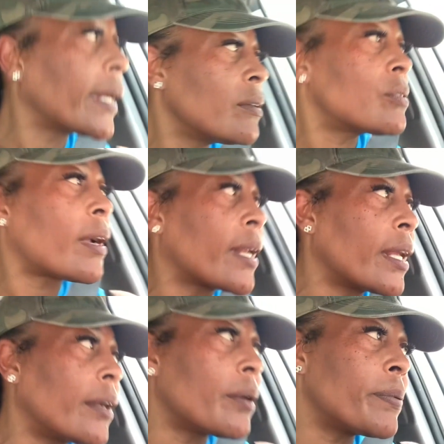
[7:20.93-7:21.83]
you trying to
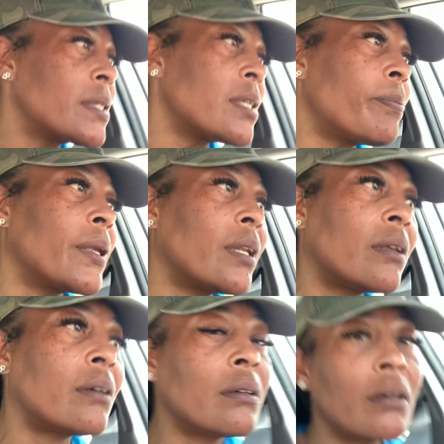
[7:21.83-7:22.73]
hear if in
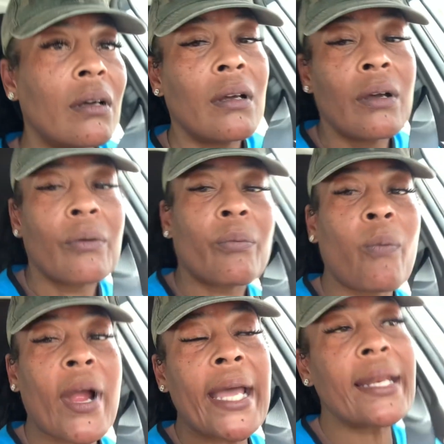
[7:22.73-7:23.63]
here.
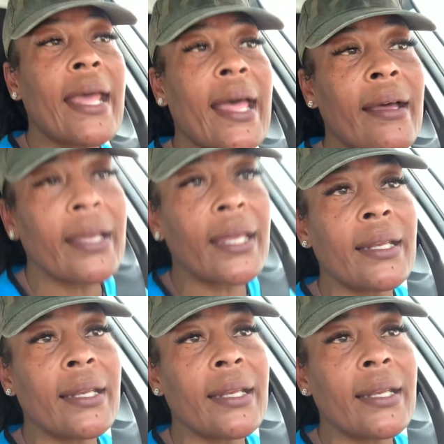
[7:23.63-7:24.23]
Right now it